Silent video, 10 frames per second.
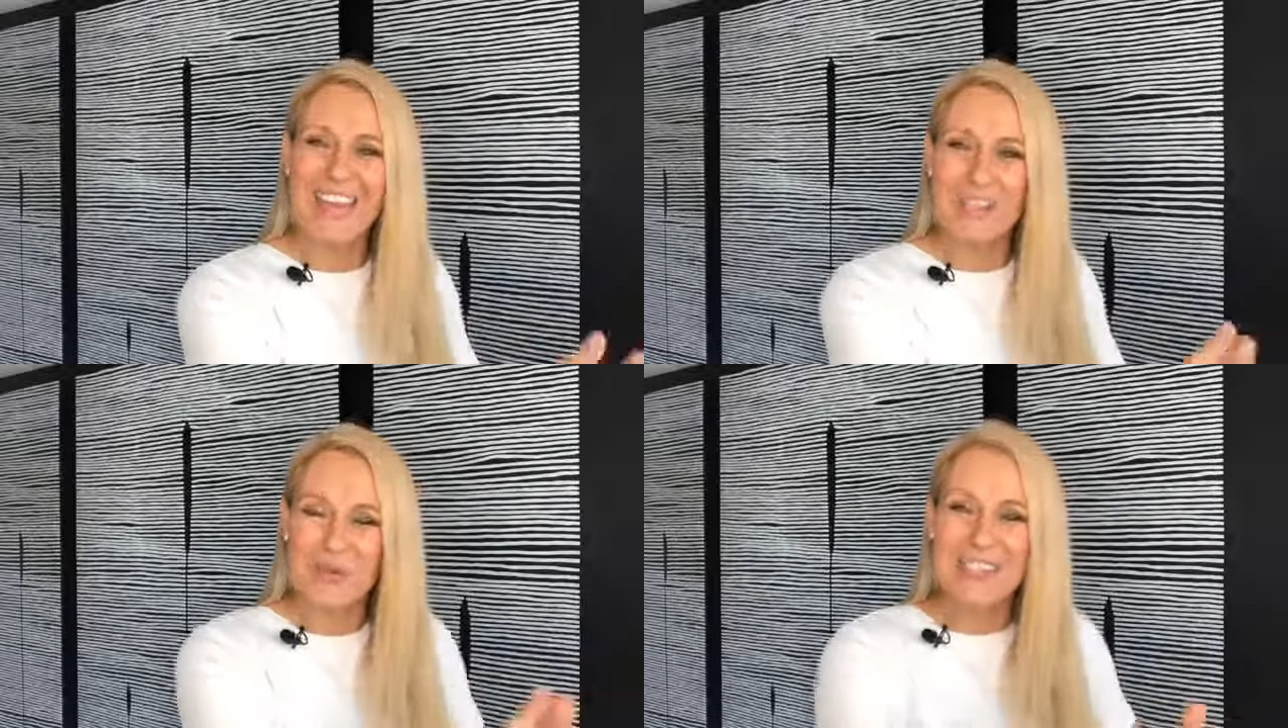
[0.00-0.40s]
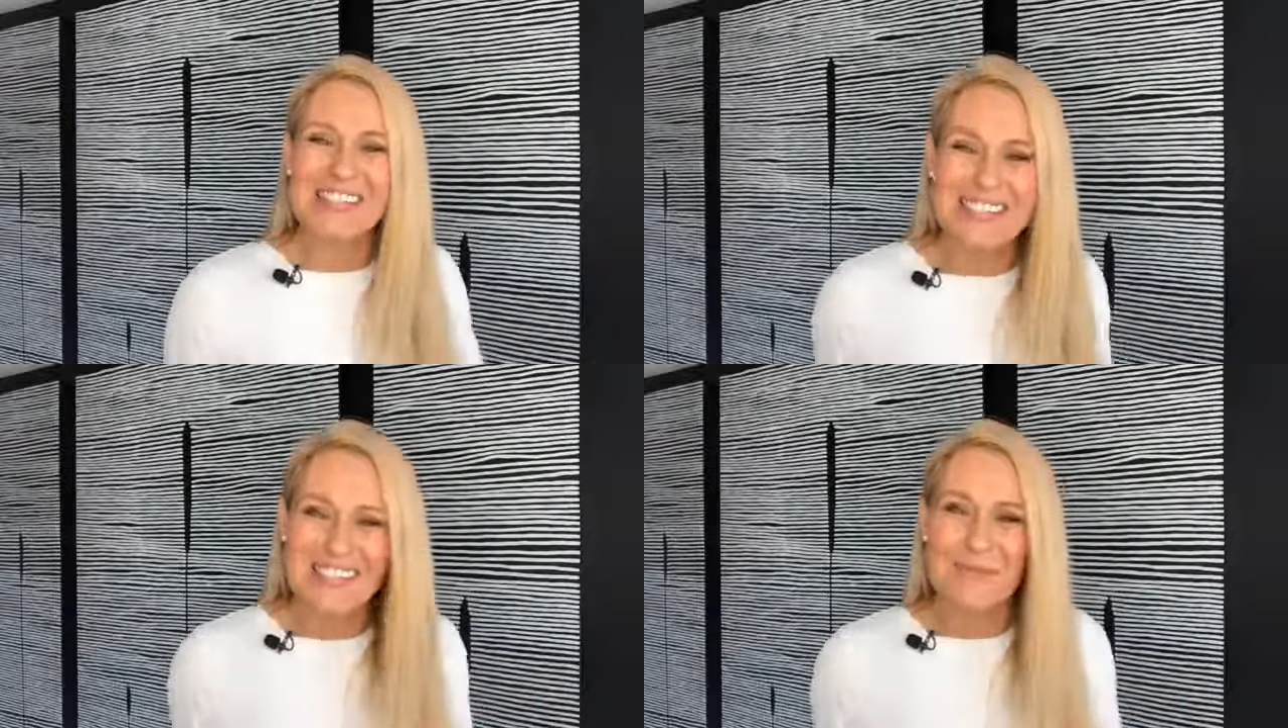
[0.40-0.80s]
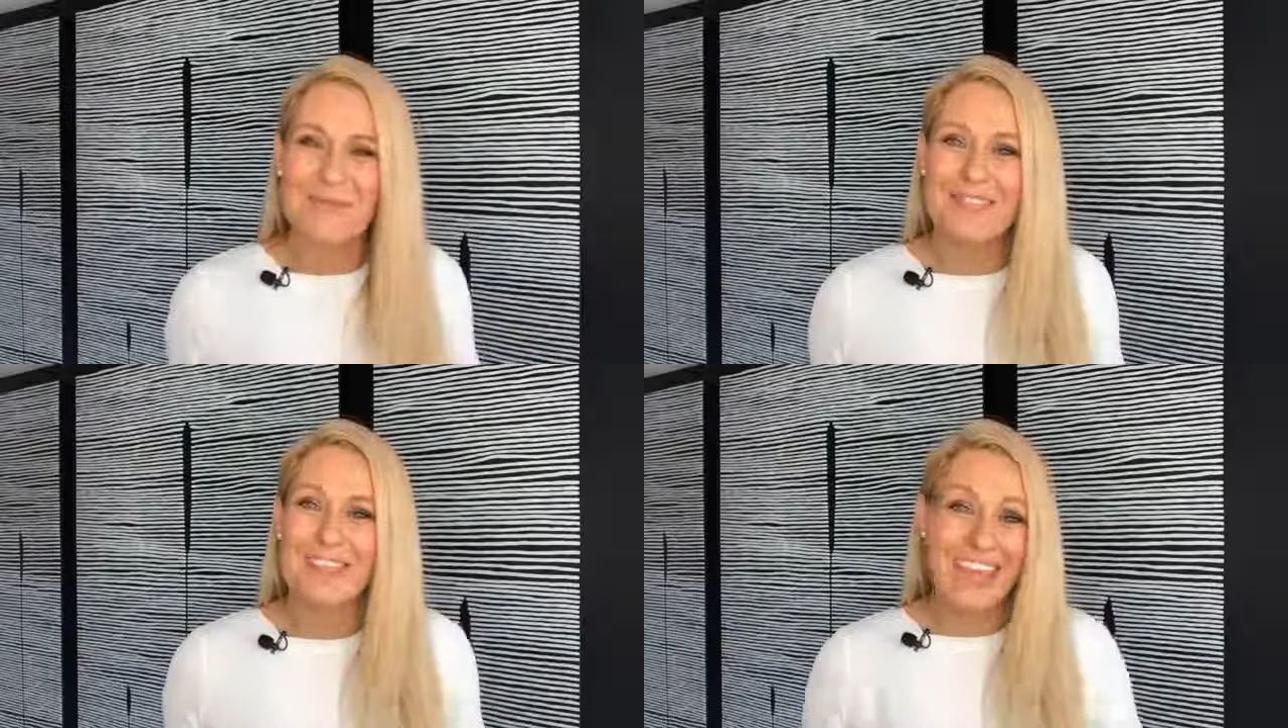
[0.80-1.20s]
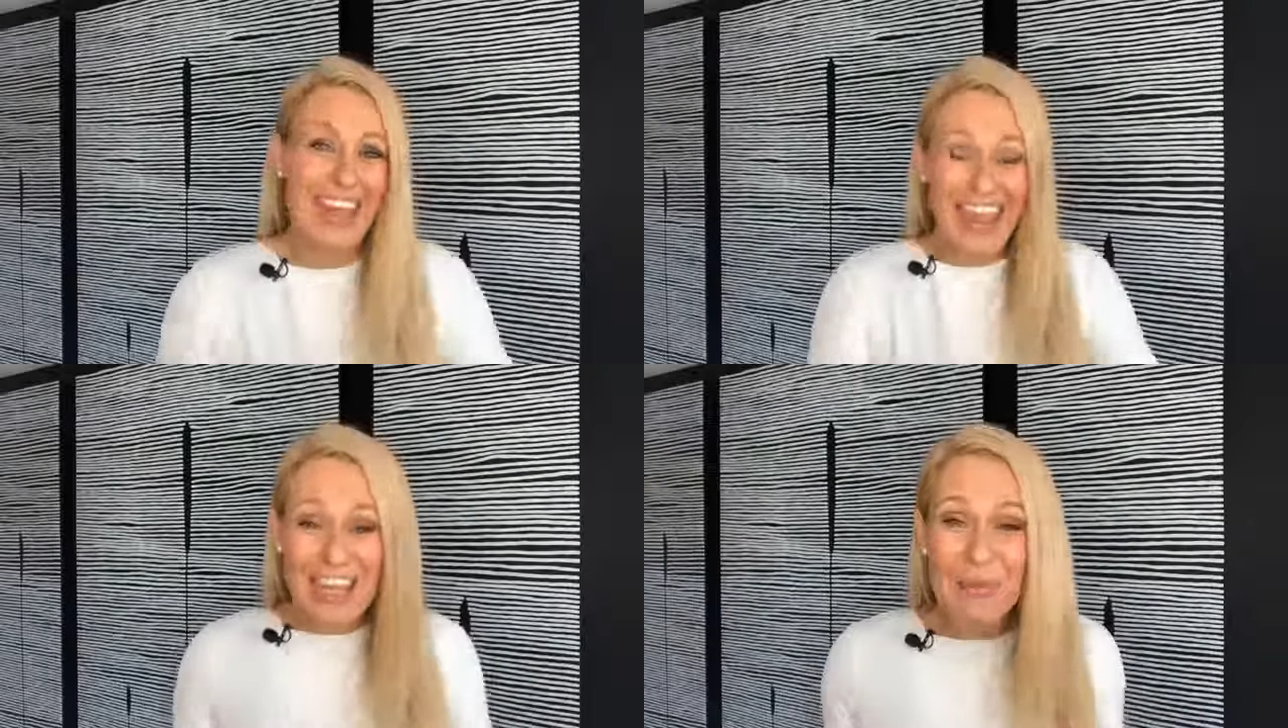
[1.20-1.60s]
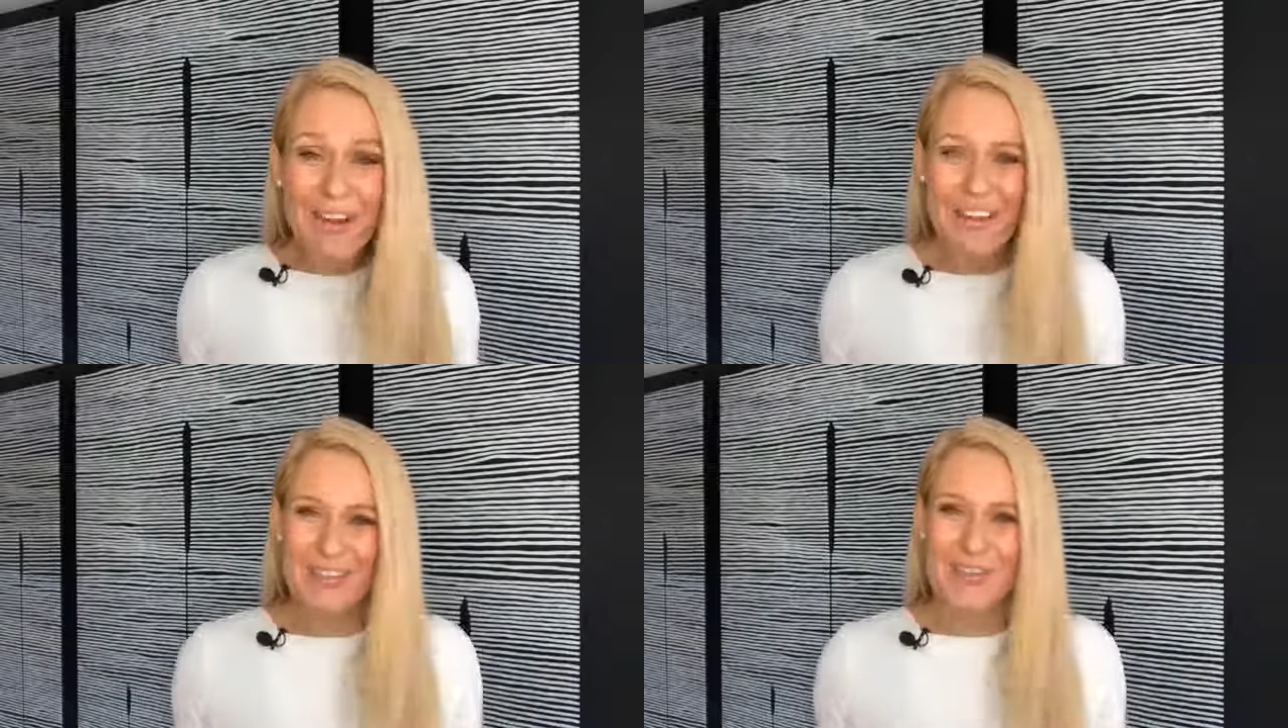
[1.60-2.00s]
into a system that
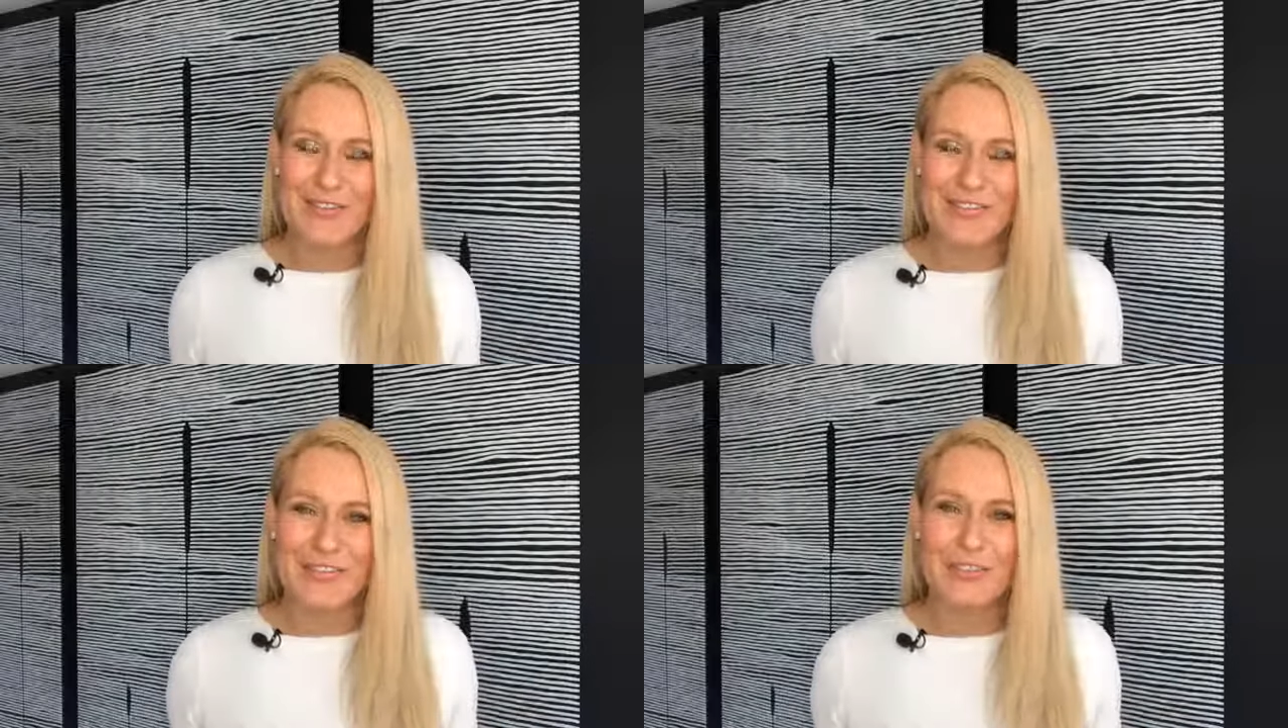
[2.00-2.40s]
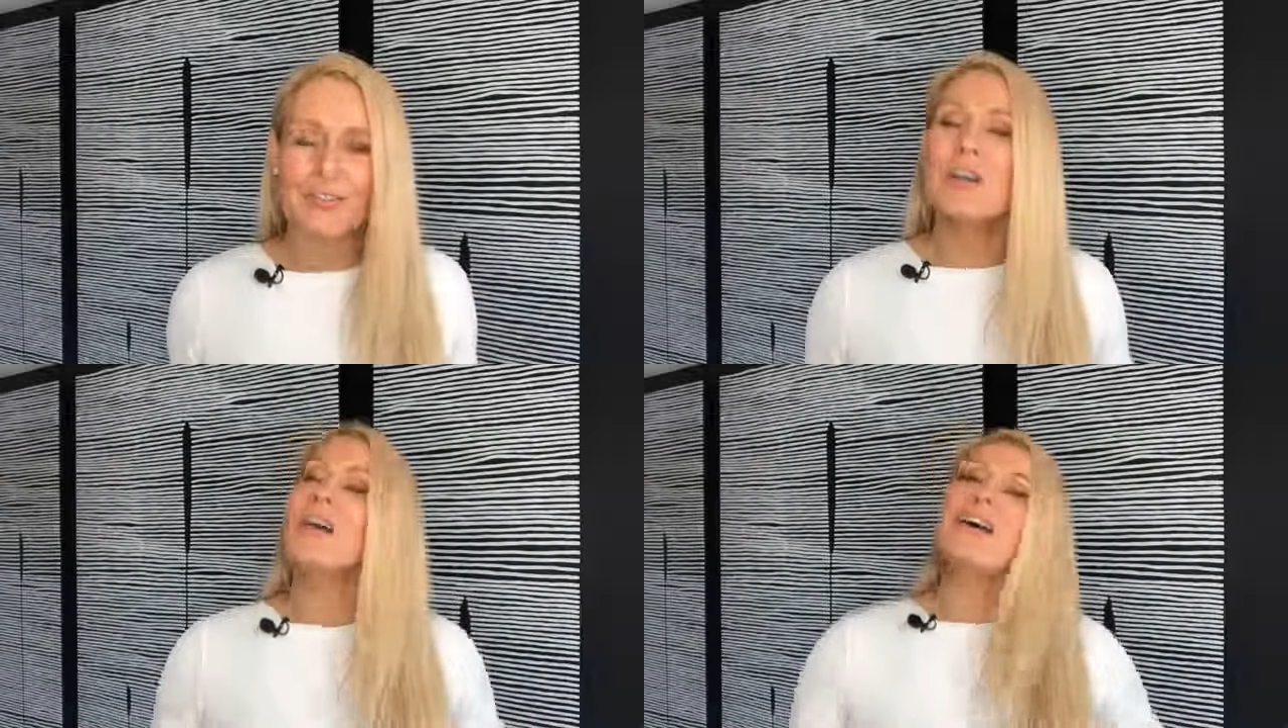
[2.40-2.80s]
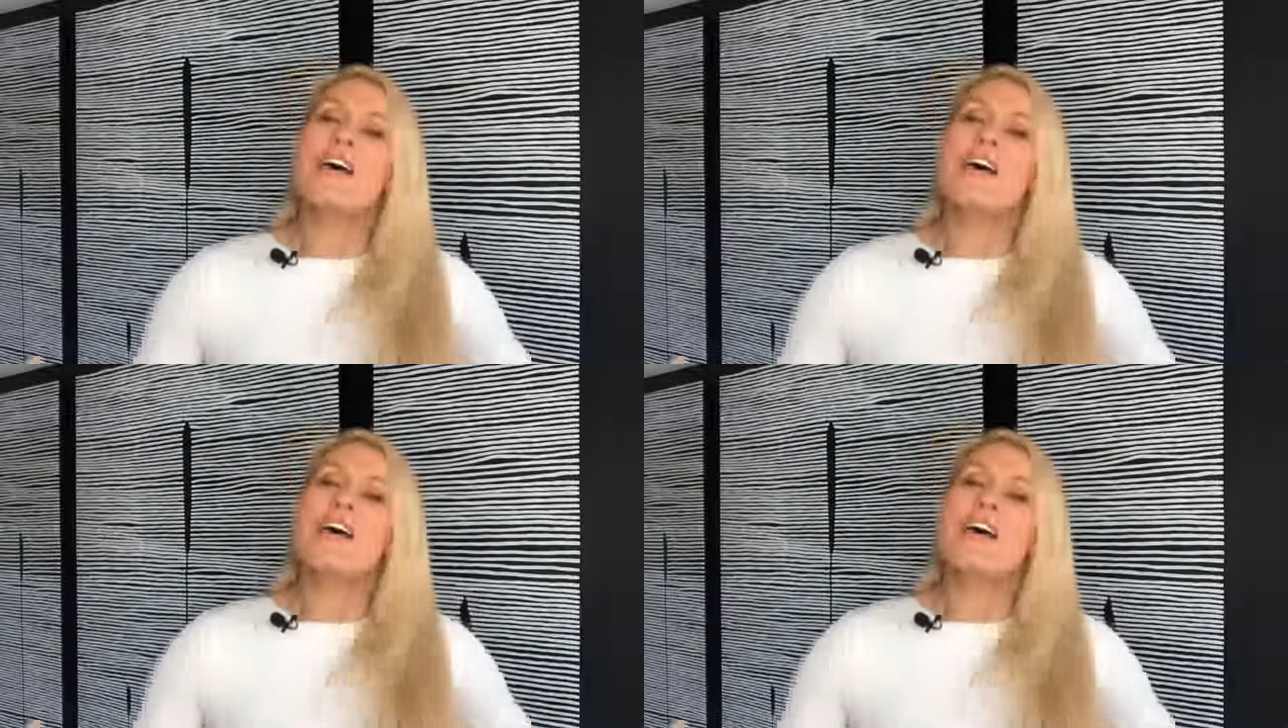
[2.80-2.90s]
anyone can learn this skill.